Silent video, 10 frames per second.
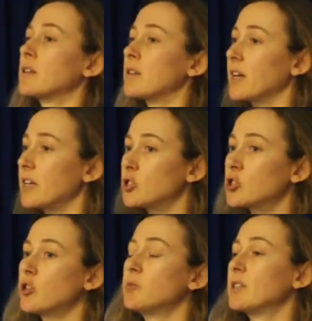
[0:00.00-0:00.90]
their
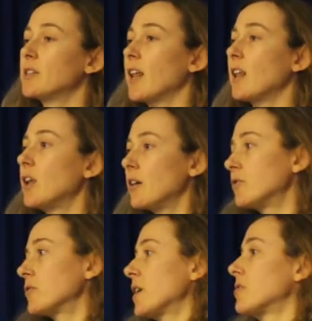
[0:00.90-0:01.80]
enjoyment, their
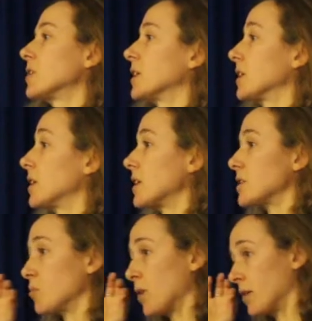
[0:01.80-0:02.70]
love of their ringing
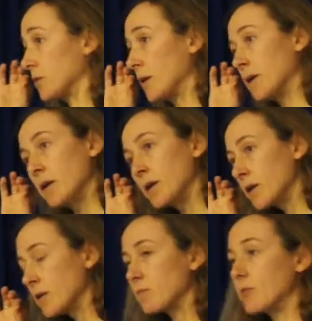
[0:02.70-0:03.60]
is about
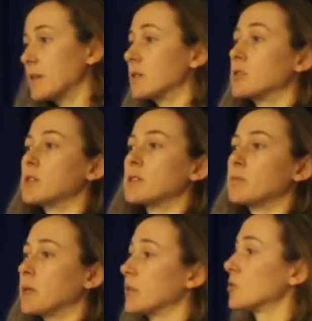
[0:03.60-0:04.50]
methods,
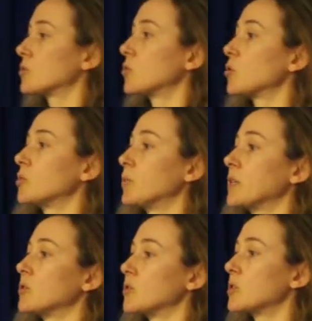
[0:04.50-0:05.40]
peels, quarter
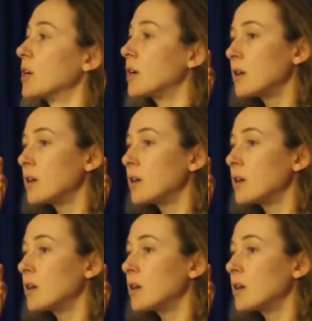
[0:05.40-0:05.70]
peels,